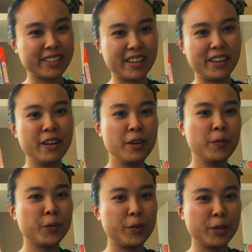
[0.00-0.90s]
that
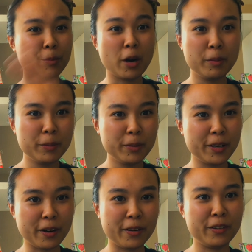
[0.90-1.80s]
we could
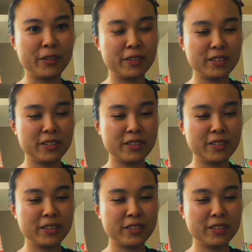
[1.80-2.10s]
probably all